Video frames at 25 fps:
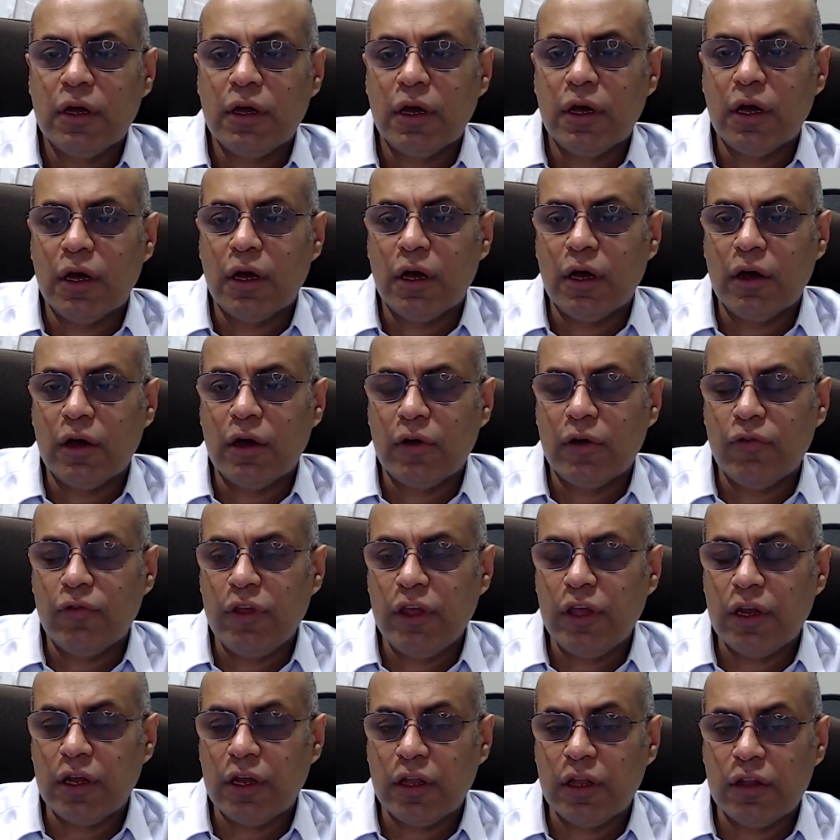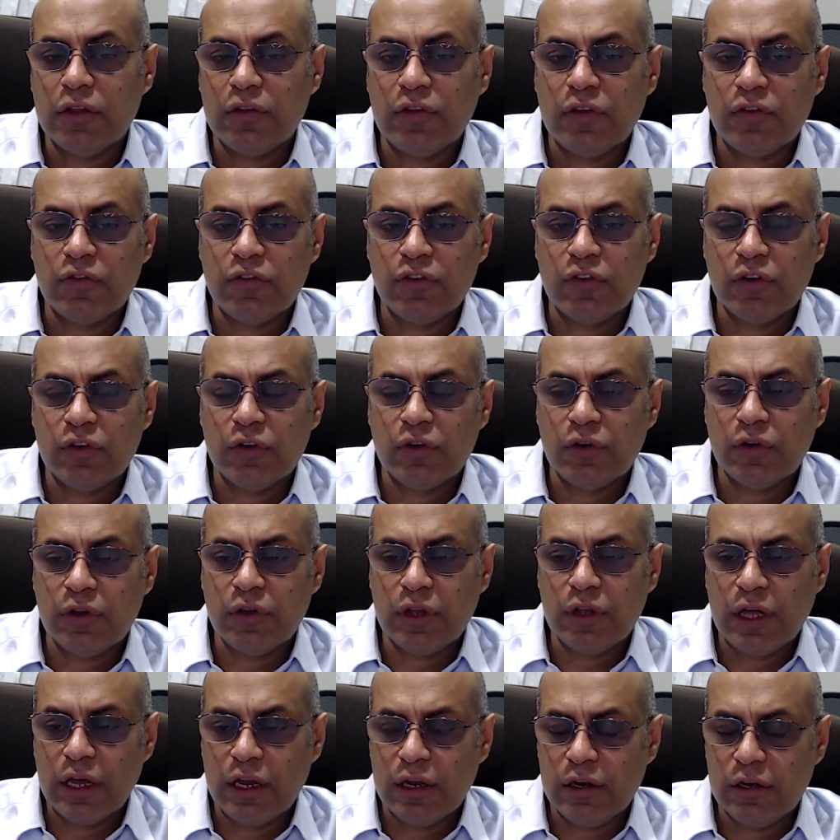We and others have
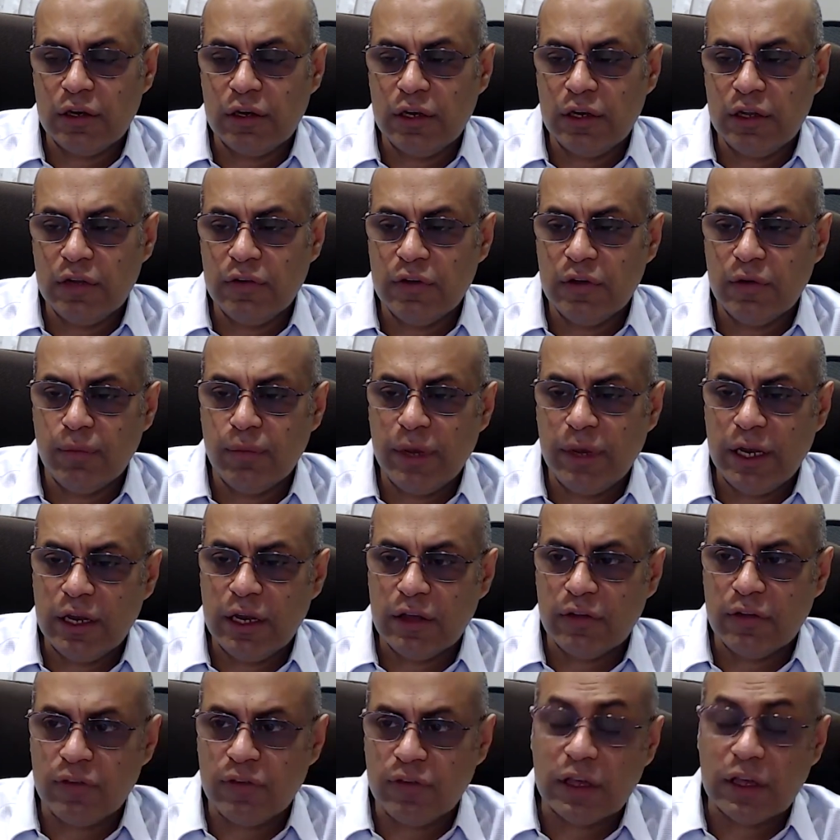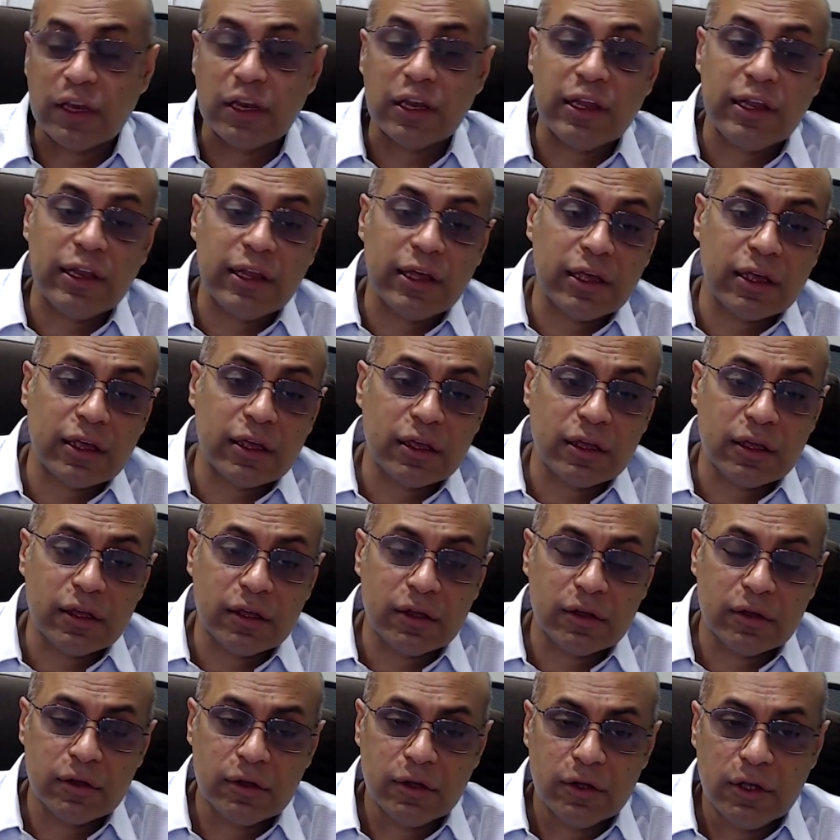shown that TGF beta signaling,
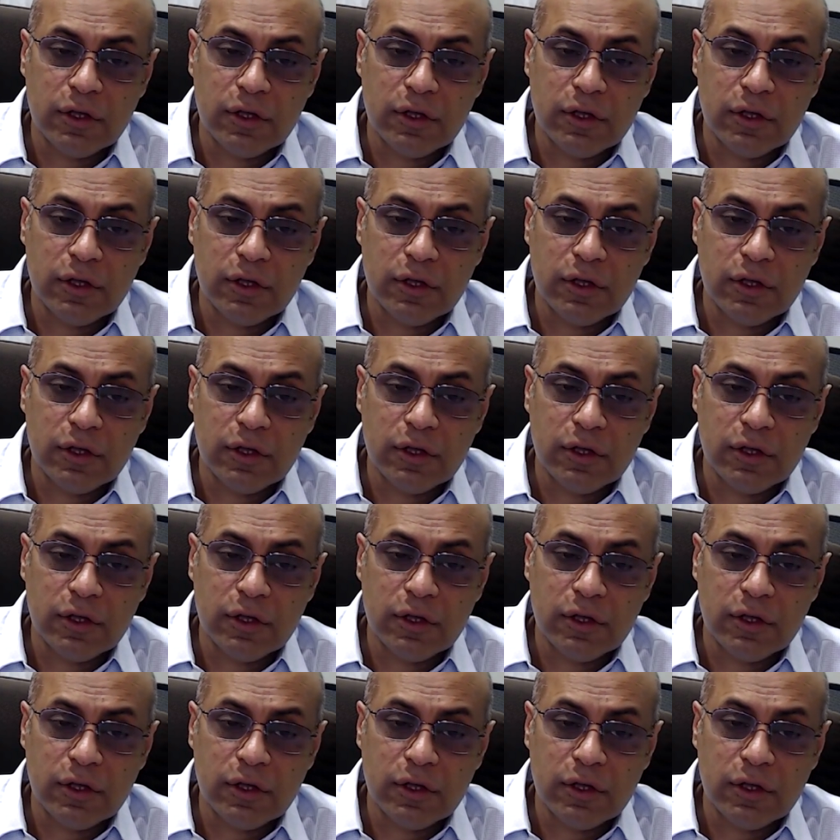